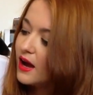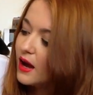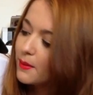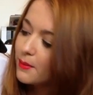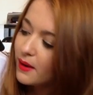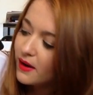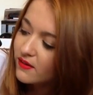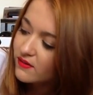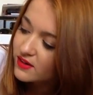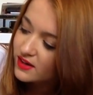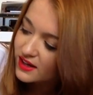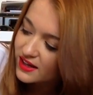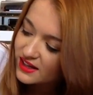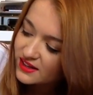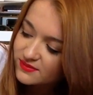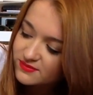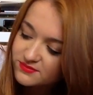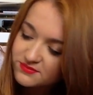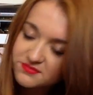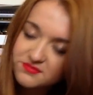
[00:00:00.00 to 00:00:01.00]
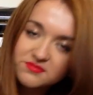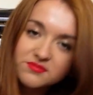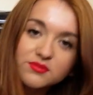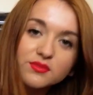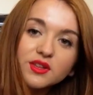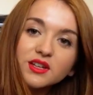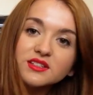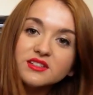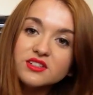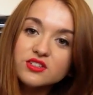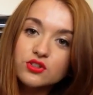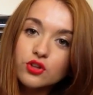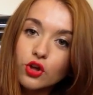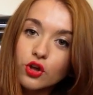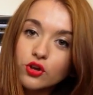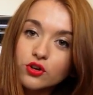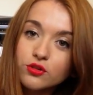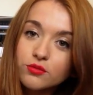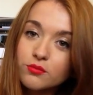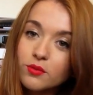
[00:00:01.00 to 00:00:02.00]
Apparently, this is
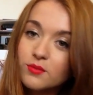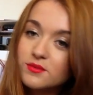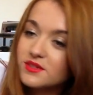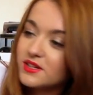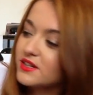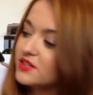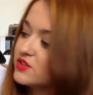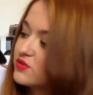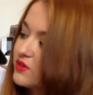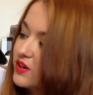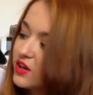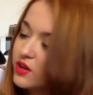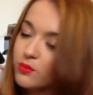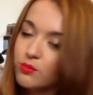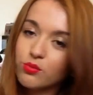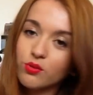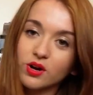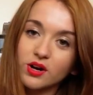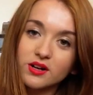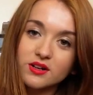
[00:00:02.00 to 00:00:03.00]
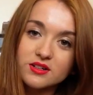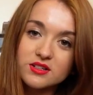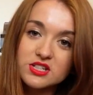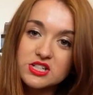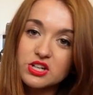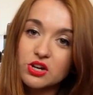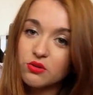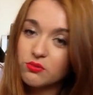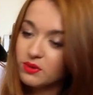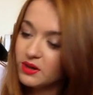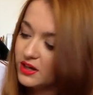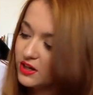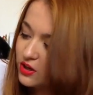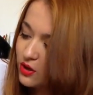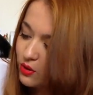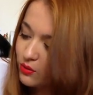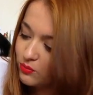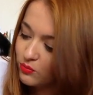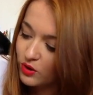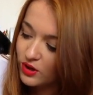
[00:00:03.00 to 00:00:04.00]
good. Mum said it's a really good brand. Don't really
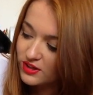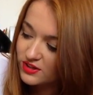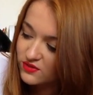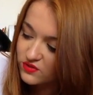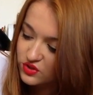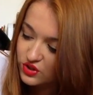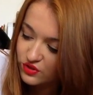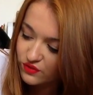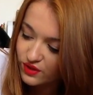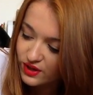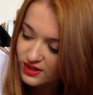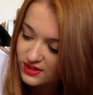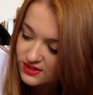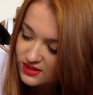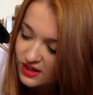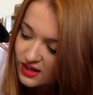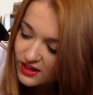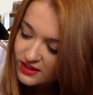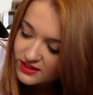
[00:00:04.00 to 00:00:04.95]
know brands of duvets.